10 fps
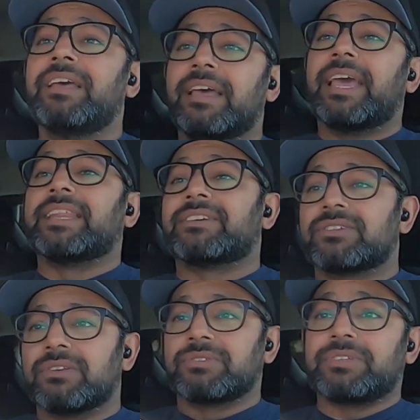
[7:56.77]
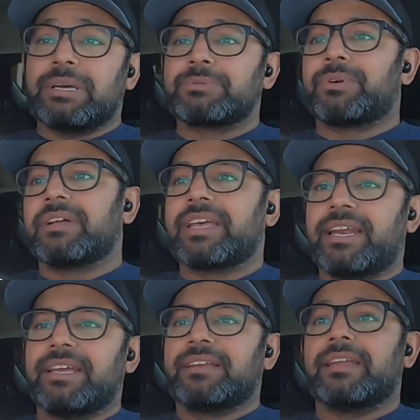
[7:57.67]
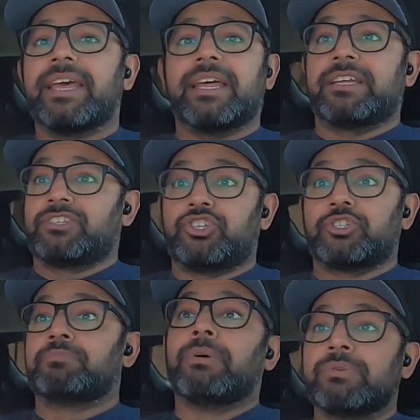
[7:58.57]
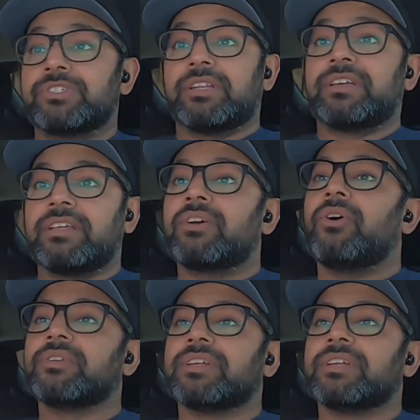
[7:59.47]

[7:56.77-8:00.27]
And there's also times where I'll get in and it's just bone chillingly cold in